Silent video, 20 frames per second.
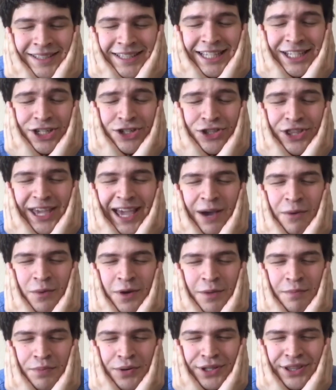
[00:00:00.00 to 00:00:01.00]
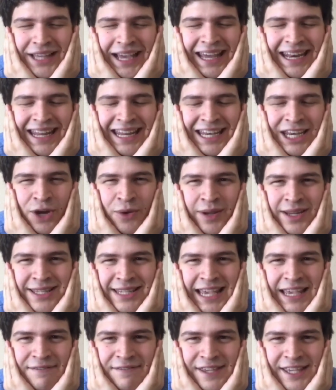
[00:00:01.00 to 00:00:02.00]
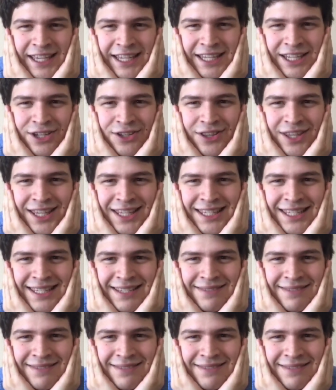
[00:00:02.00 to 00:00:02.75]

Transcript: you think I wouldn't put that in knowing Taven can do this?